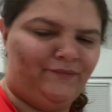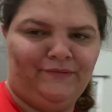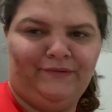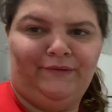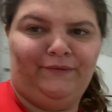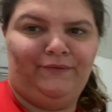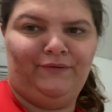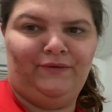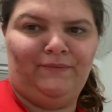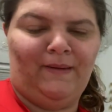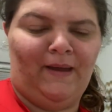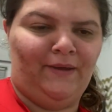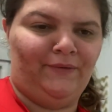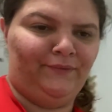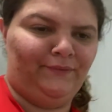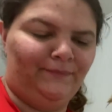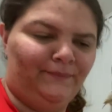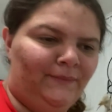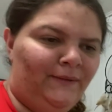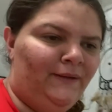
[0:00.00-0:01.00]
I it to the
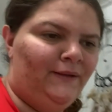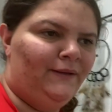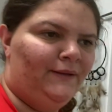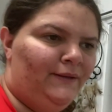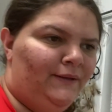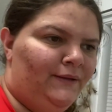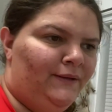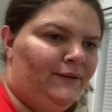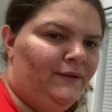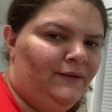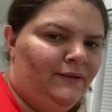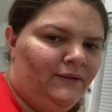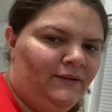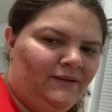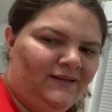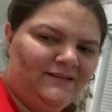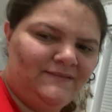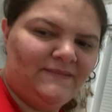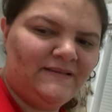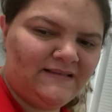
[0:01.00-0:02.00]
bathroom.
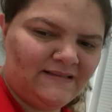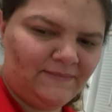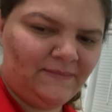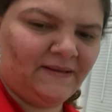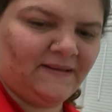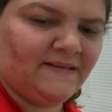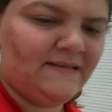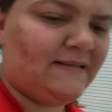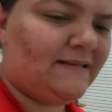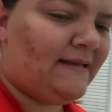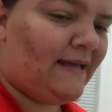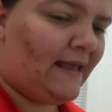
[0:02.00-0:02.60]
Because my stomach is